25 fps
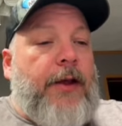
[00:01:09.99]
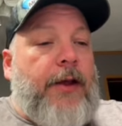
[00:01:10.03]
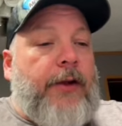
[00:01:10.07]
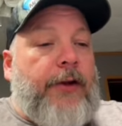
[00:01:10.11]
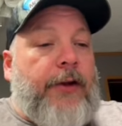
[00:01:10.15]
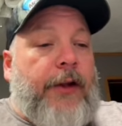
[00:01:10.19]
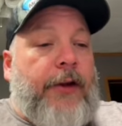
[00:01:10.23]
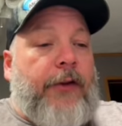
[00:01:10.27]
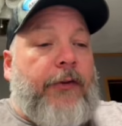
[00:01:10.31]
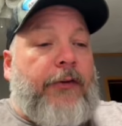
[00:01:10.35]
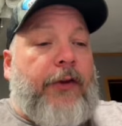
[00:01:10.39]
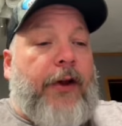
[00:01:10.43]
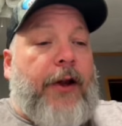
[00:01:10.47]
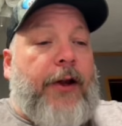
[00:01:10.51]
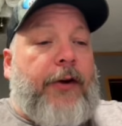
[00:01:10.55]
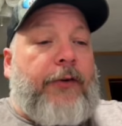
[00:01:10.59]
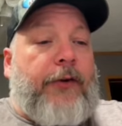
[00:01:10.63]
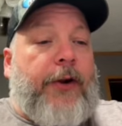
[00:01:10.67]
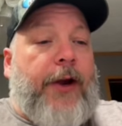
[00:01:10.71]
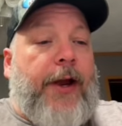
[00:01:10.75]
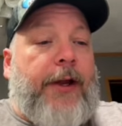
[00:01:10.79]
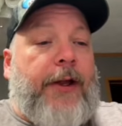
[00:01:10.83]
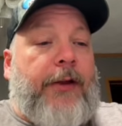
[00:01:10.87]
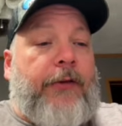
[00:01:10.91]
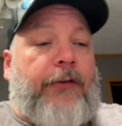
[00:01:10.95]
Inside
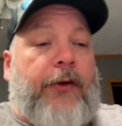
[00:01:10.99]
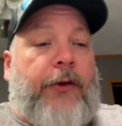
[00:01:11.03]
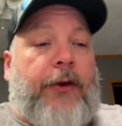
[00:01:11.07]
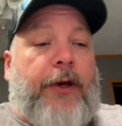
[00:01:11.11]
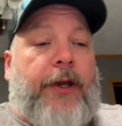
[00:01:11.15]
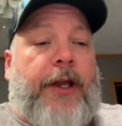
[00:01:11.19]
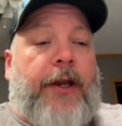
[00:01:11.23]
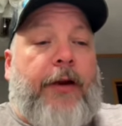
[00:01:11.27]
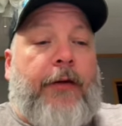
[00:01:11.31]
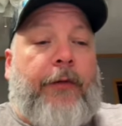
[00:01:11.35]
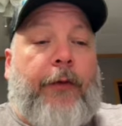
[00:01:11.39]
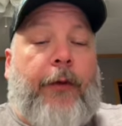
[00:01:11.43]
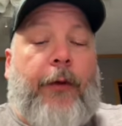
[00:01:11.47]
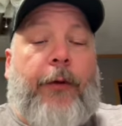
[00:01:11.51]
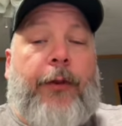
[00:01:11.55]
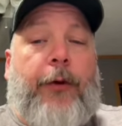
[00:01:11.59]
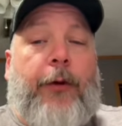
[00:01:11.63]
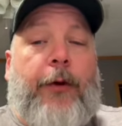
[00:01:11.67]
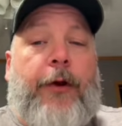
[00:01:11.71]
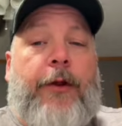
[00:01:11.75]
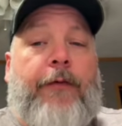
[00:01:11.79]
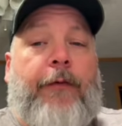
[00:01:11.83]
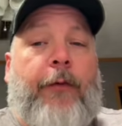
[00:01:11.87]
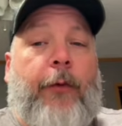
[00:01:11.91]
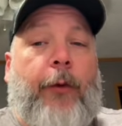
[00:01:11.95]
track is going to get it for
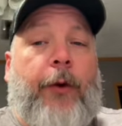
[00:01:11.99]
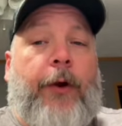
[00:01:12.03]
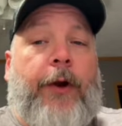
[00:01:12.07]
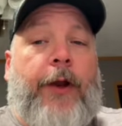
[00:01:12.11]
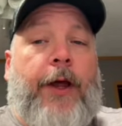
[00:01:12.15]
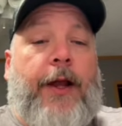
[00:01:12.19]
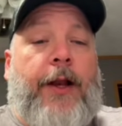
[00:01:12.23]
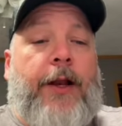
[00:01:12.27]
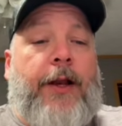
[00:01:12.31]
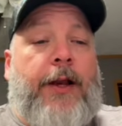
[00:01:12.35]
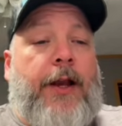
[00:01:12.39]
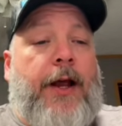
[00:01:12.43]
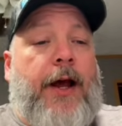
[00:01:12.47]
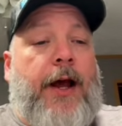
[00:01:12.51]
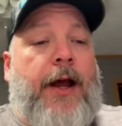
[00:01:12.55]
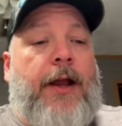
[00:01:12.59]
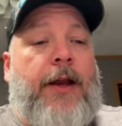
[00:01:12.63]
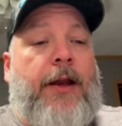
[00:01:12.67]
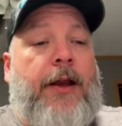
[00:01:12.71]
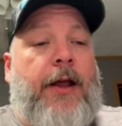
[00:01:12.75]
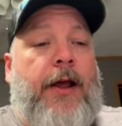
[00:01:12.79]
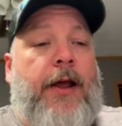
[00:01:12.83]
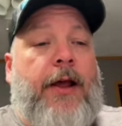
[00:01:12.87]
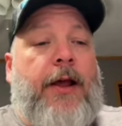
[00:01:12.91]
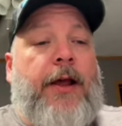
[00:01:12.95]

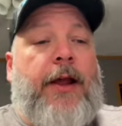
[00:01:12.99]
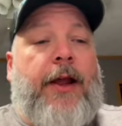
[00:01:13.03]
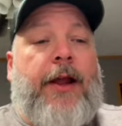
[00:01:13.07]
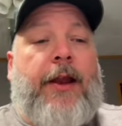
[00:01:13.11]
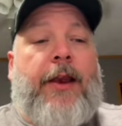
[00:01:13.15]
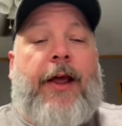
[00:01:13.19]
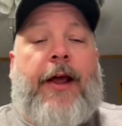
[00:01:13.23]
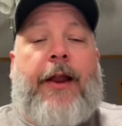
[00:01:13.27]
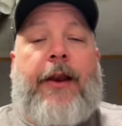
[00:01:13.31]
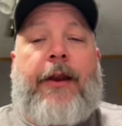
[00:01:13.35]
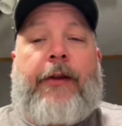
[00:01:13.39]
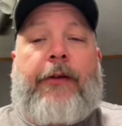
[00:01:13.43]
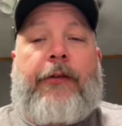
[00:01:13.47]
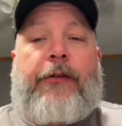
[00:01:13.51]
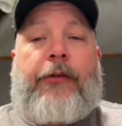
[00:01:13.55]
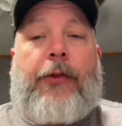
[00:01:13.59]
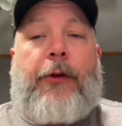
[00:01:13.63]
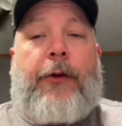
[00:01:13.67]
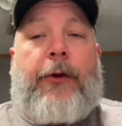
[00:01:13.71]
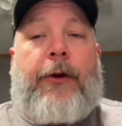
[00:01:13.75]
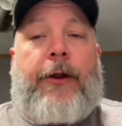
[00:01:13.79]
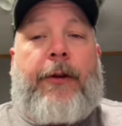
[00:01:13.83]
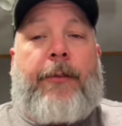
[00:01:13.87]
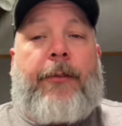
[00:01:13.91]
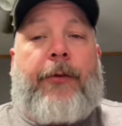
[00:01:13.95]
$34.99, and that is
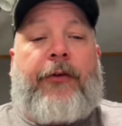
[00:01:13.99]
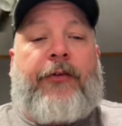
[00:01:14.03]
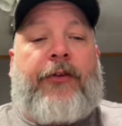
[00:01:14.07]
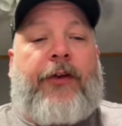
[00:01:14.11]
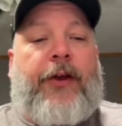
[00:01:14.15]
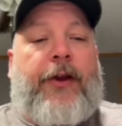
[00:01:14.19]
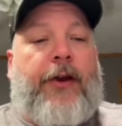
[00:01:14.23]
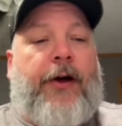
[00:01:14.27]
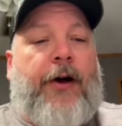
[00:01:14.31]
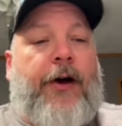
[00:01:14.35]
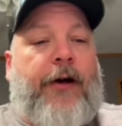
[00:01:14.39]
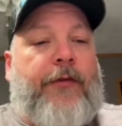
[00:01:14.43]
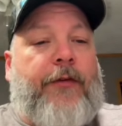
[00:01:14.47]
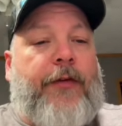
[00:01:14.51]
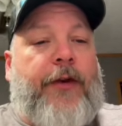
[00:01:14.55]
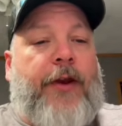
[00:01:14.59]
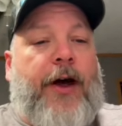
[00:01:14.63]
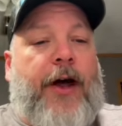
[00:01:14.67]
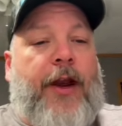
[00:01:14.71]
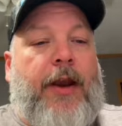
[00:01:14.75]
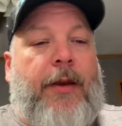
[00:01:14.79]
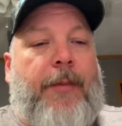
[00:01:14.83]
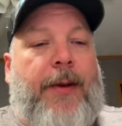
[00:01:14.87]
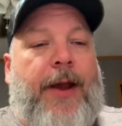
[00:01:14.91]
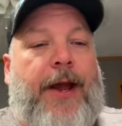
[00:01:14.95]
30% off.
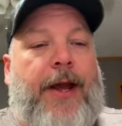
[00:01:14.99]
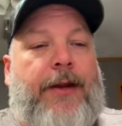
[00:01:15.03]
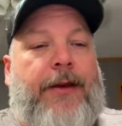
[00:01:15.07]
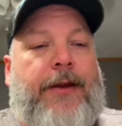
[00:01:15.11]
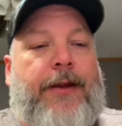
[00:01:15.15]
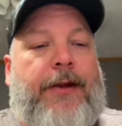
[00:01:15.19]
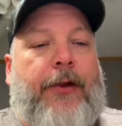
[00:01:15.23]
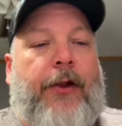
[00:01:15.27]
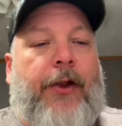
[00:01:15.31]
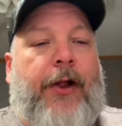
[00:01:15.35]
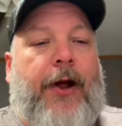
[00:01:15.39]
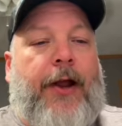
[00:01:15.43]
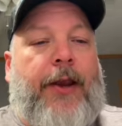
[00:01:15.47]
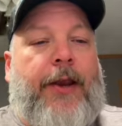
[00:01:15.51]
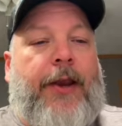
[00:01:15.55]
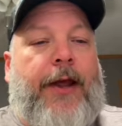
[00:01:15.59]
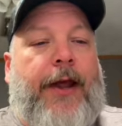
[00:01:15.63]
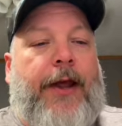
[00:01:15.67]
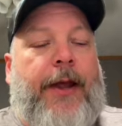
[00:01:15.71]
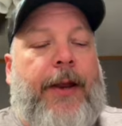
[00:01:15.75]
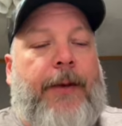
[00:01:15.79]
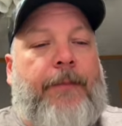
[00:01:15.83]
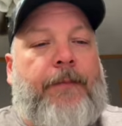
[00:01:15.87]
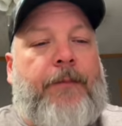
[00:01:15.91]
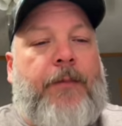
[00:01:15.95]
Not a bad deal on
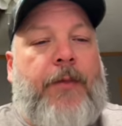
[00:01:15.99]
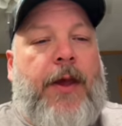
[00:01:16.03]
that.